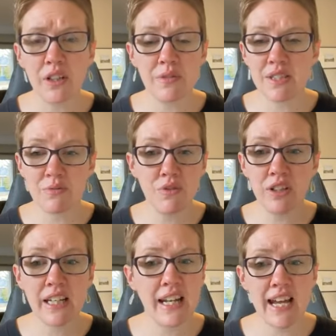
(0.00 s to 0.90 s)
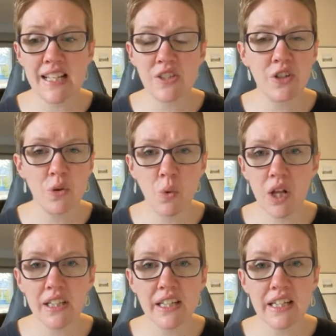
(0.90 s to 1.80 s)
It was really nice, good
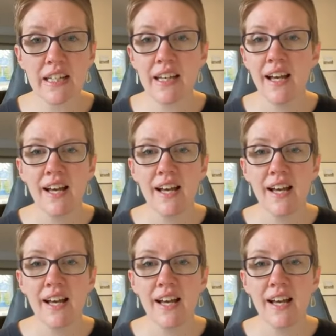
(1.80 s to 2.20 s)
quality.